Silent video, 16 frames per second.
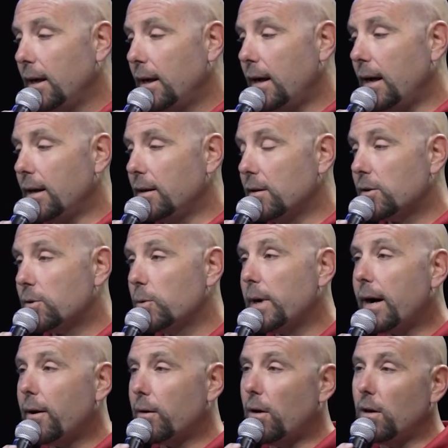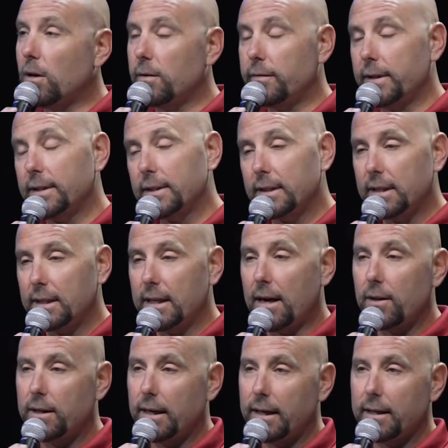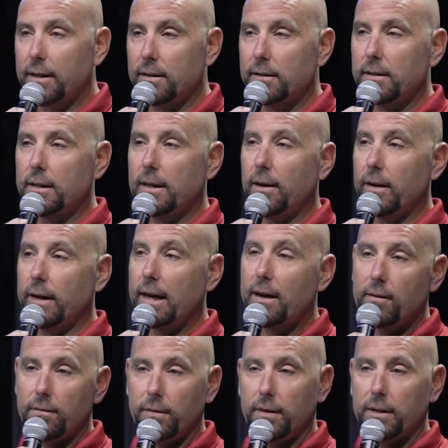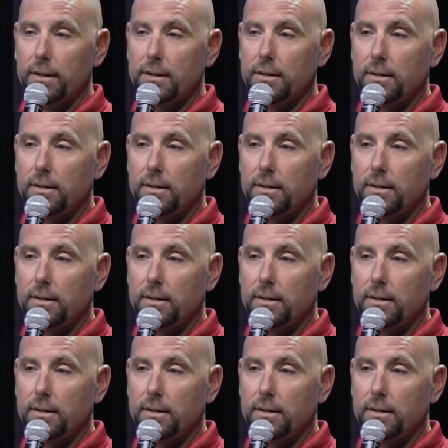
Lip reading: And throughout all of it, now that I have